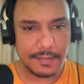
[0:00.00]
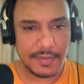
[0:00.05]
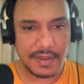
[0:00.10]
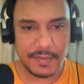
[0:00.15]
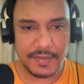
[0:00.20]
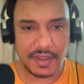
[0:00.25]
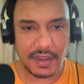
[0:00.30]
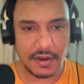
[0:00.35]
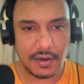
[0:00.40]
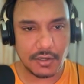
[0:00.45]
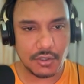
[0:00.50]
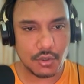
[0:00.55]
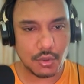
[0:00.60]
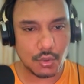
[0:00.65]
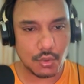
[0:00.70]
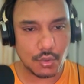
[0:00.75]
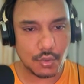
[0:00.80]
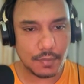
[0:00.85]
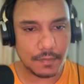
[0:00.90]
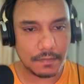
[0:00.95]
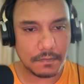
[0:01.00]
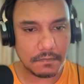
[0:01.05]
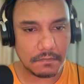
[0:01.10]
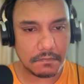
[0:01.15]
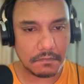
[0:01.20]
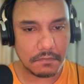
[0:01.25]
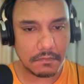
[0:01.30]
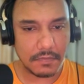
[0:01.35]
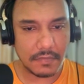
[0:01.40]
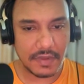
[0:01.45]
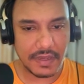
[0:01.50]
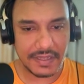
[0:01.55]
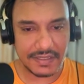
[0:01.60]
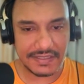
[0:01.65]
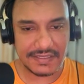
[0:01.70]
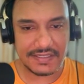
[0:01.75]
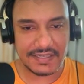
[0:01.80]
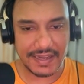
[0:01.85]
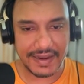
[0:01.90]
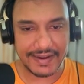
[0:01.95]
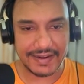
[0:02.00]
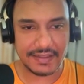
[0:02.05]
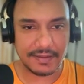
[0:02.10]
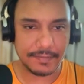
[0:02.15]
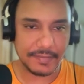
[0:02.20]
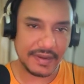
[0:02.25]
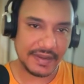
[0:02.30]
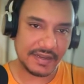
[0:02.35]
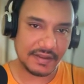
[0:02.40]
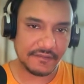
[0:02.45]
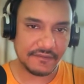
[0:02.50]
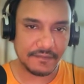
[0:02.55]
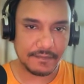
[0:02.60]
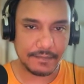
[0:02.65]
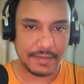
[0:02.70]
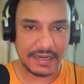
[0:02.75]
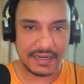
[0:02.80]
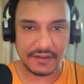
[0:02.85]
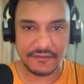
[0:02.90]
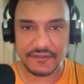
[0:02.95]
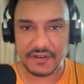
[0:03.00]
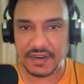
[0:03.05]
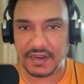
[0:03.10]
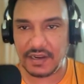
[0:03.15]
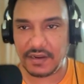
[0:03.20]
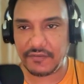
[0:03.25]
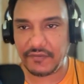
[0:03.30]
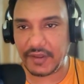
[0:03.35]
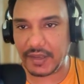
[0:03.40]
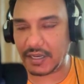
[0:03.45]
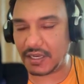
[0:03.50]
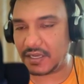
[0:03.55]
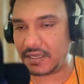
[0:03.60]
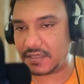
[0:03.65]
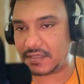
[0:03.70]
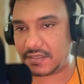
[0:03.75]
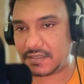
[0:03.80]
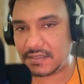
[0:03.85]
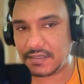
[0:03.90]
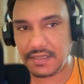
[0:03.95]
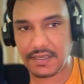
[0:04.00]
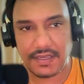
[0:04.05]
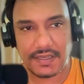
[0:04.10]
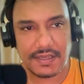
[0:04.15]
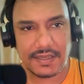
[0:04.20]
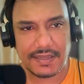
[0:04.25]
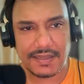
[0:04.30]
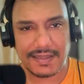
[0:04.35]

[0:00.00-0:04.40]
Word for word: Maybe I'll do inside the meta meta field, because